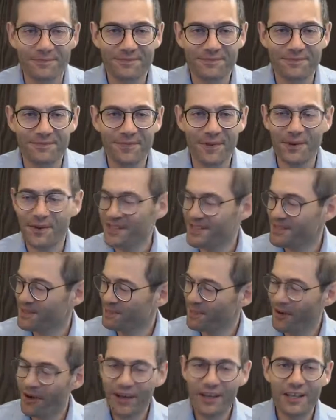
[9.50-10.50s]
Okay, so
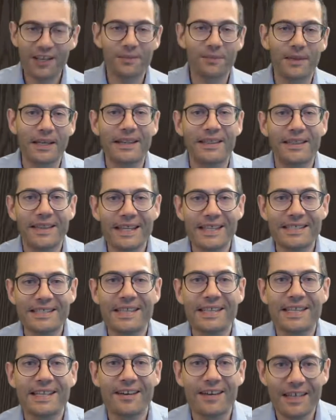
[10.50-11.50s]
behind me, these are
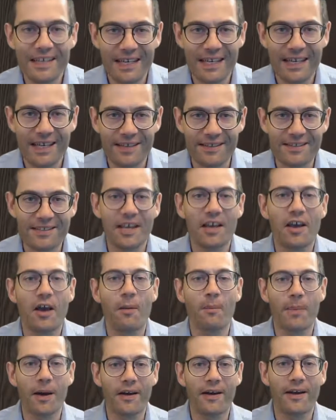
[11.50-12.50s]
the ideas
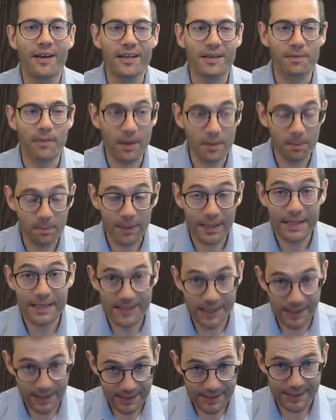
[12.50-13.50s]
behind my
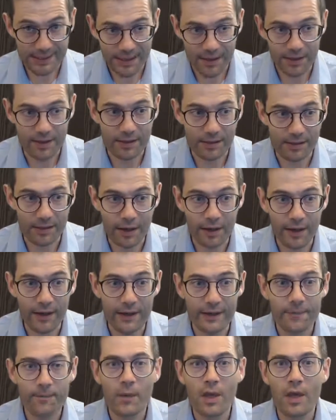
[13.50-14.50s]
basic style
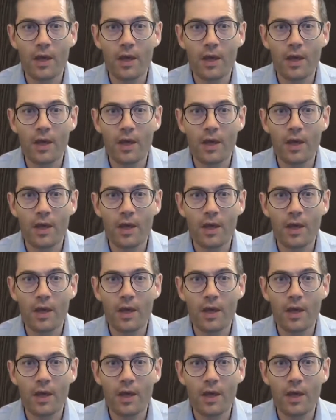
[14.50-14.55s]
guide.